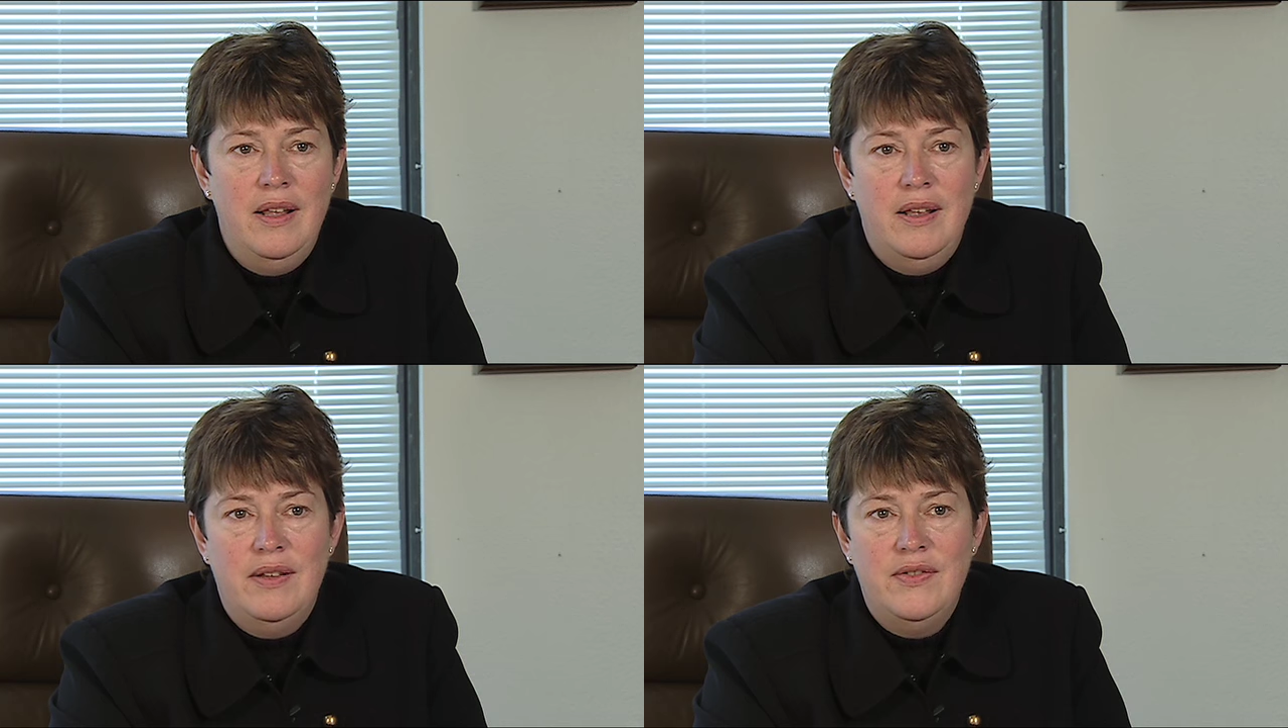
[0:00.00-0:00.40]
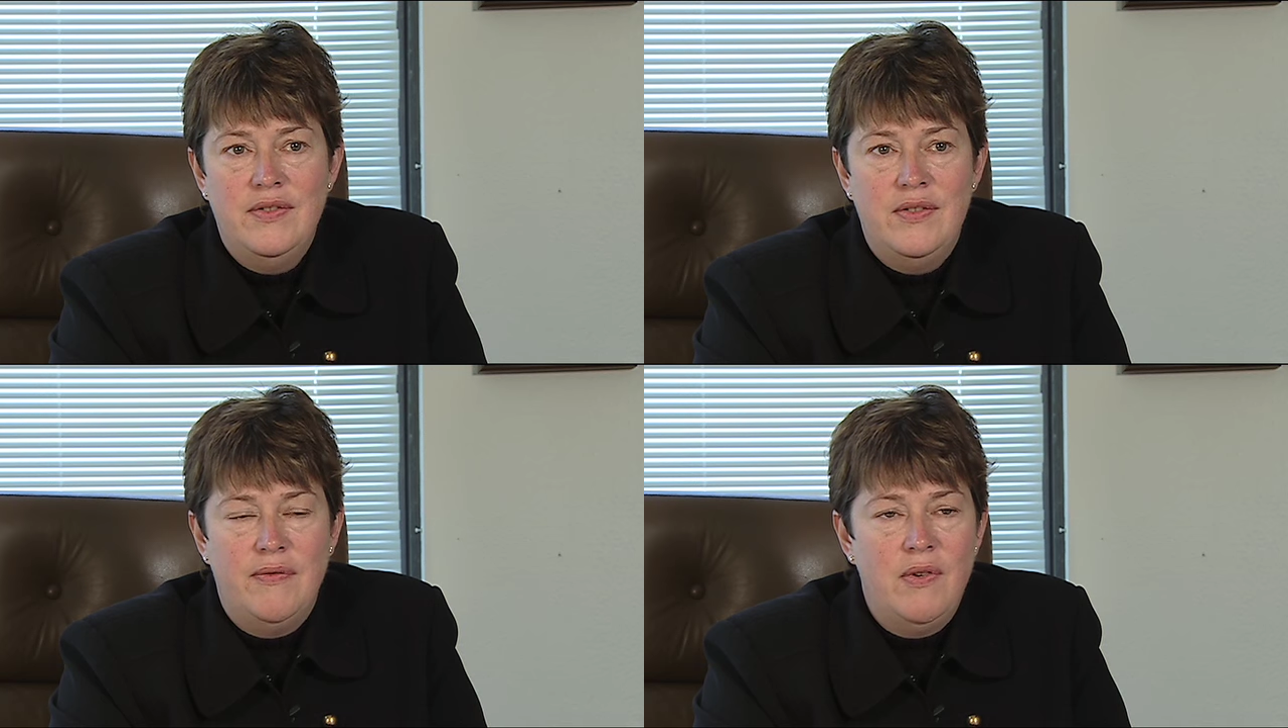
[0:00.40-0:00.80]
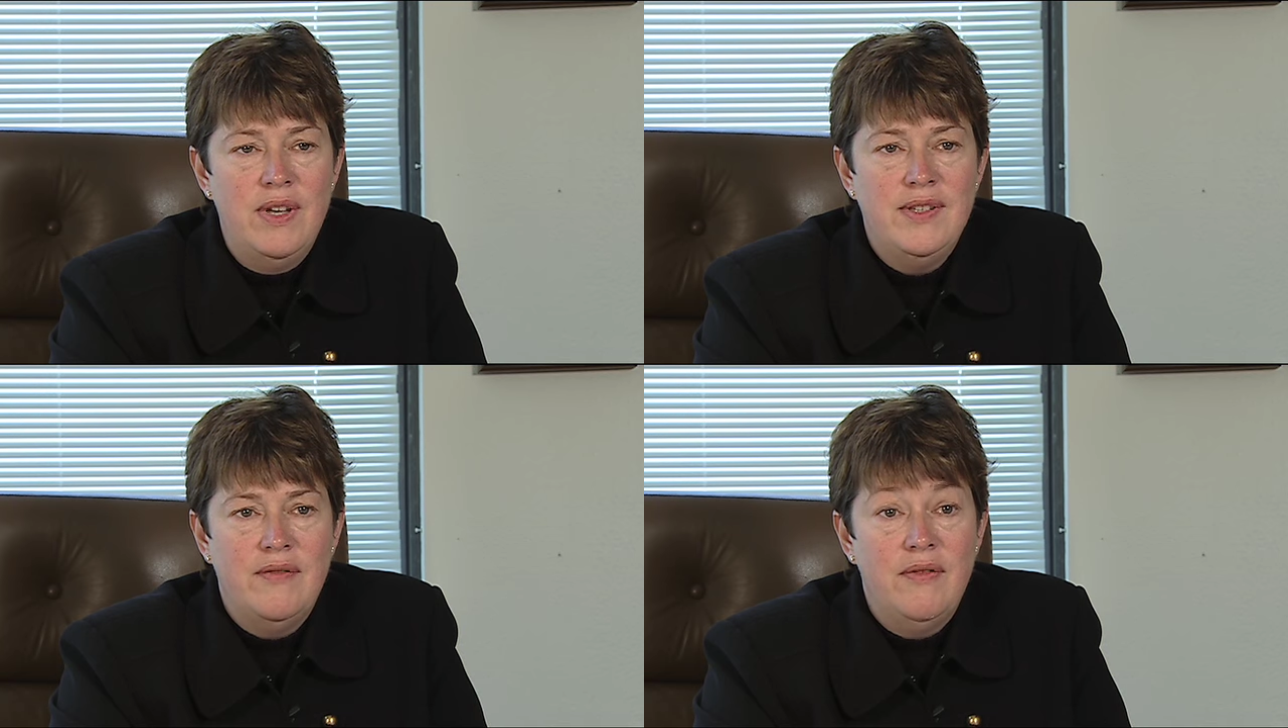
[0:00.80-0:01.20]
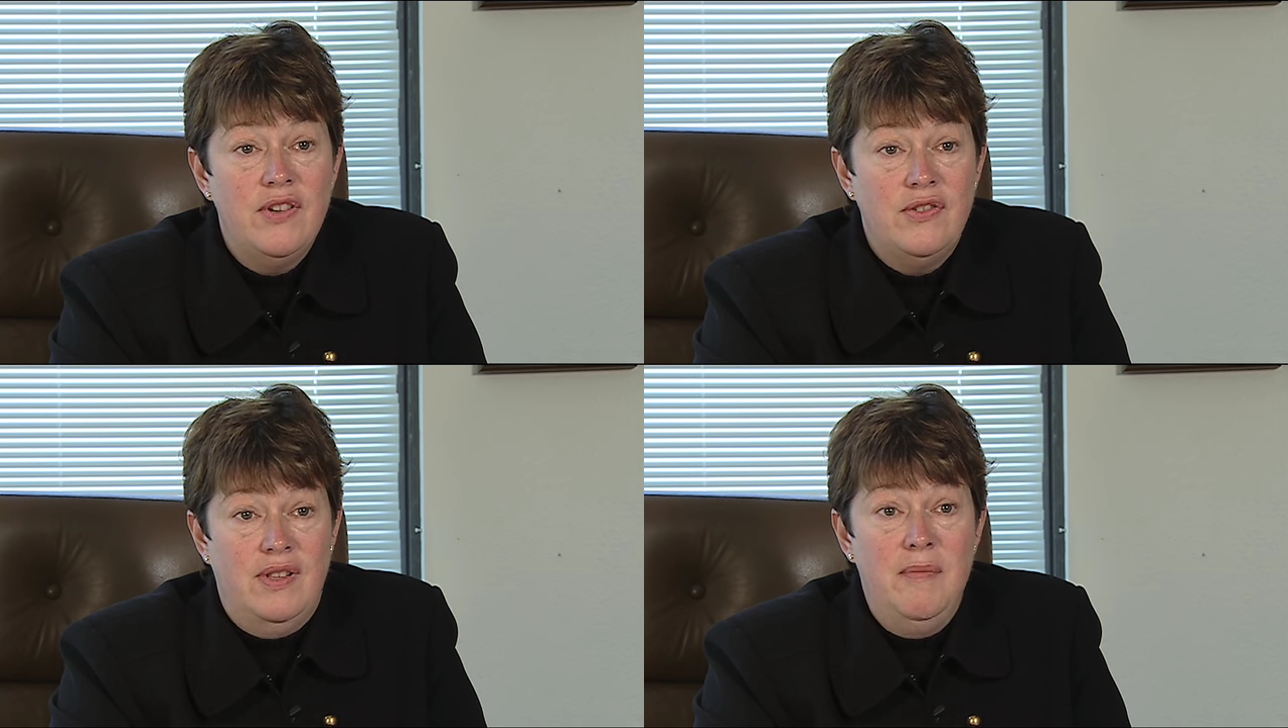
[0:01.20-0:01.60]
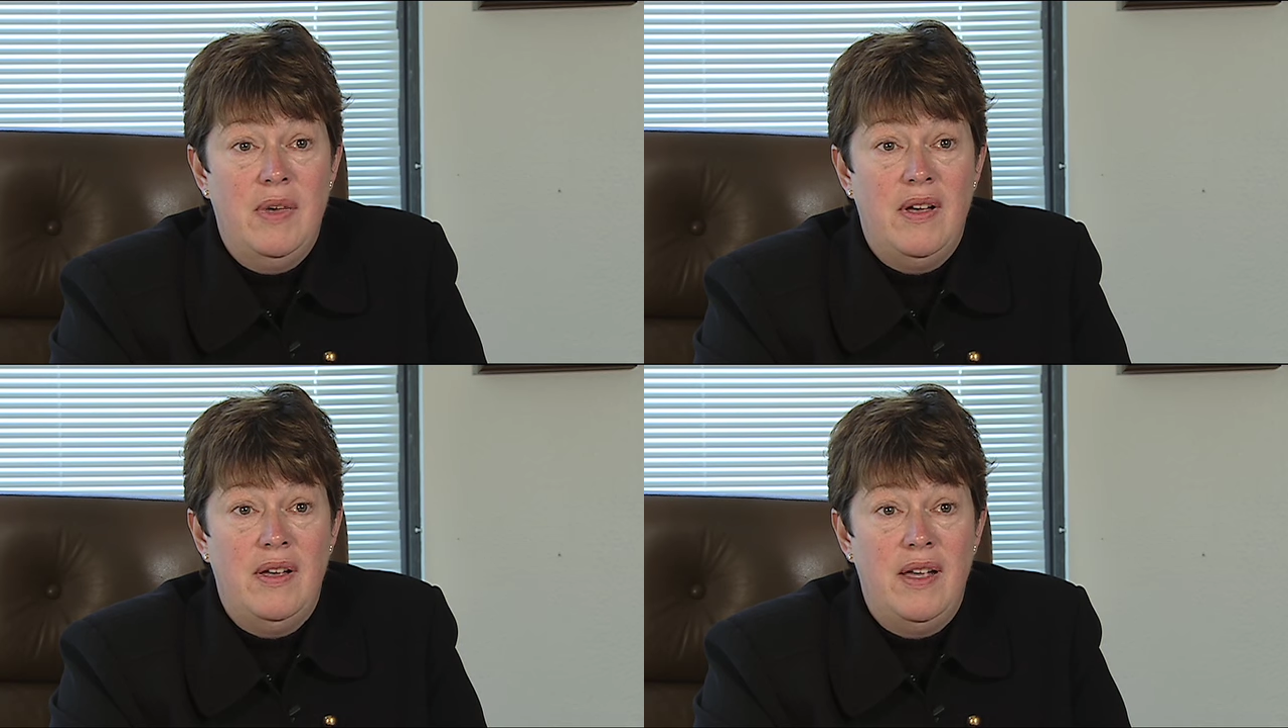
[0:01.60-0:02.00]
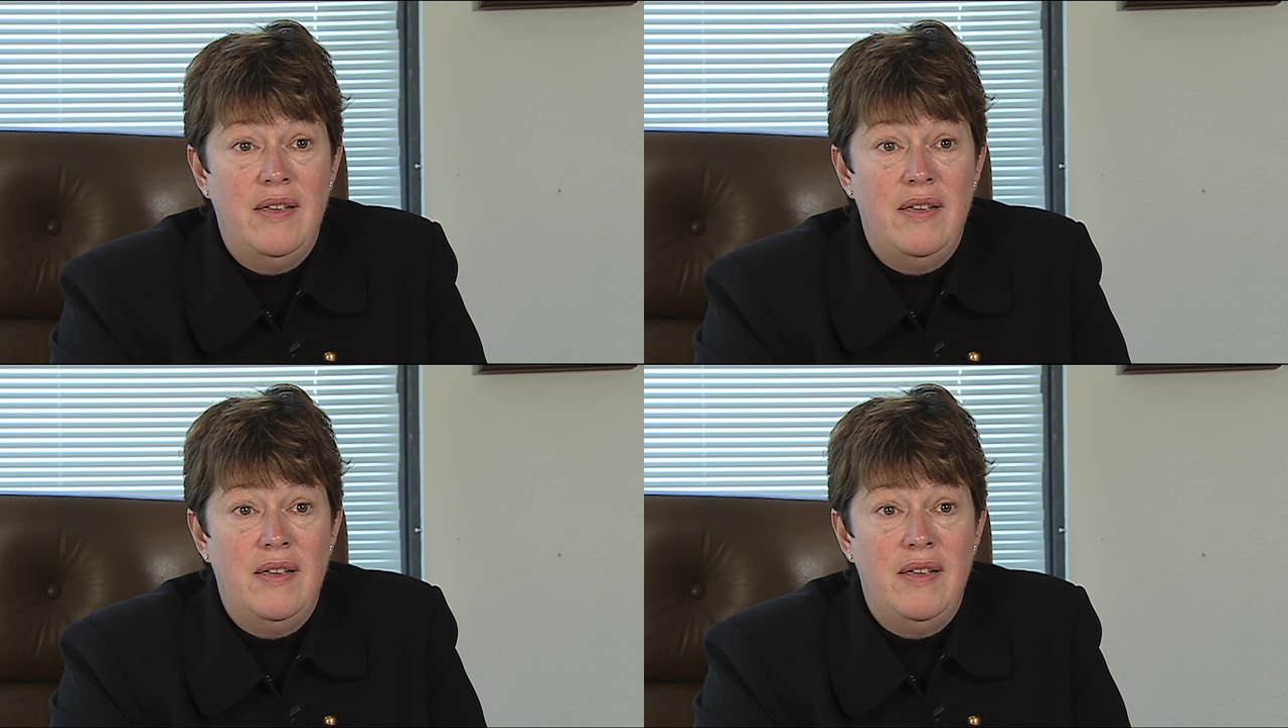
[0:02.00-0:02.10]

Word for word: is the voice of Rush Limbaugh,